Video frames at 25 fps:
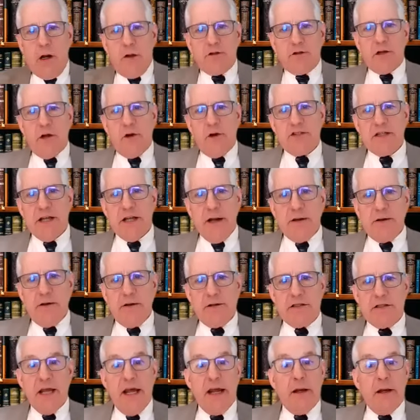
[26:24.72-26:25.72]
Charles goes
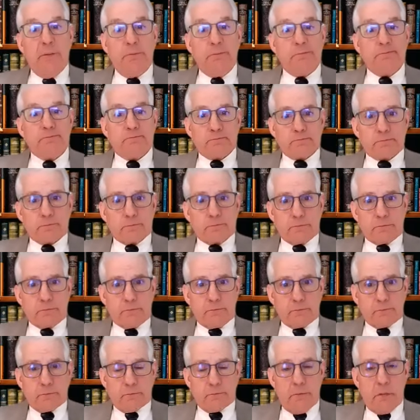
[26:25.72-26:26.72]
on to say,
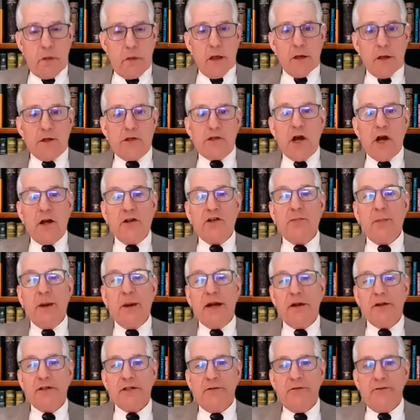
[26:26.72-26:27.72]

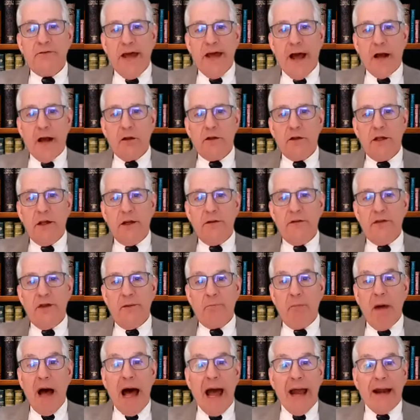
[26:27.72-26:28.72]
judgment is a
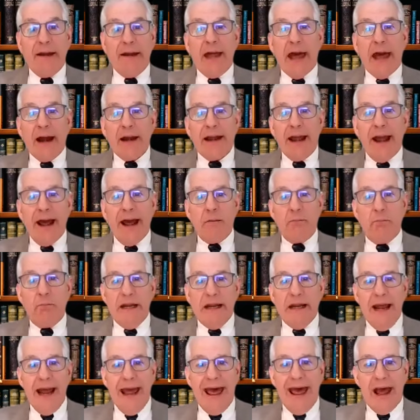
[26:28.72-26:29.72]
faculty of the mind that
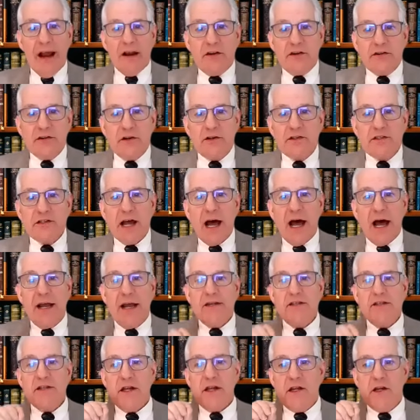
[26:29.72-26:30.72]
can be
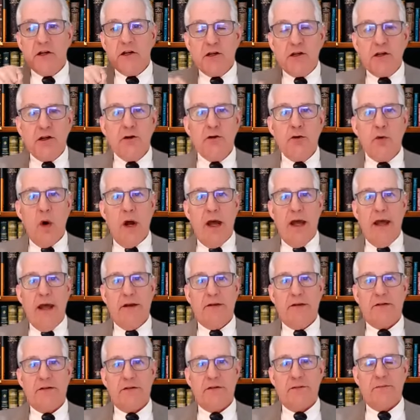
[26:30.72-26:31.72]
exercised in two
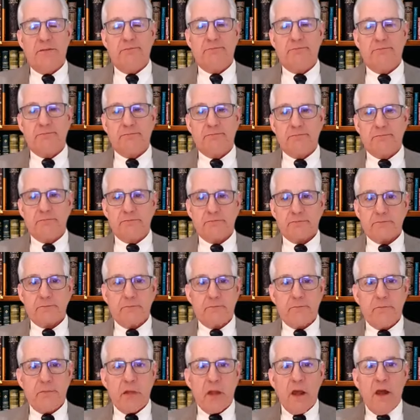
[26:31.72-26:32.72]
ways.
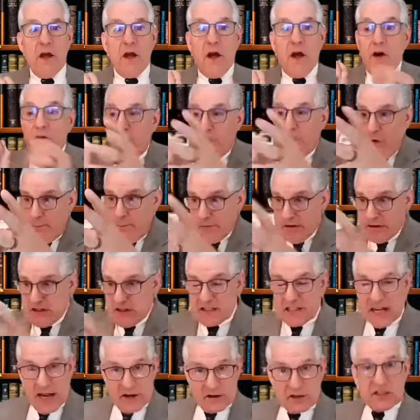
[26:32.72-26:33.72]

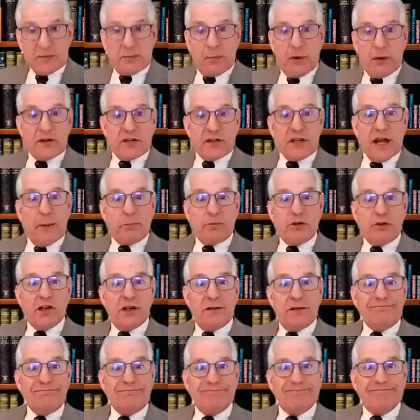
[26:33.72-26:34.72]
From sense
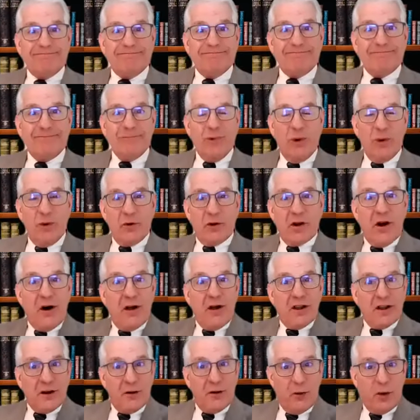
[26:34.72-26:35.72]
perception, what
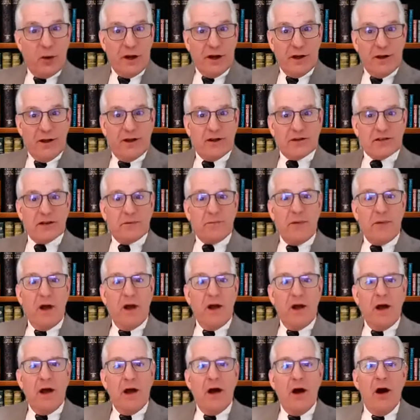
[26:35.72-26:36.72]
we're calling
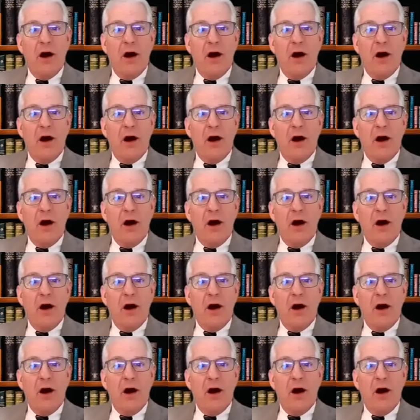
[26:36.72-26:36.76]
realism,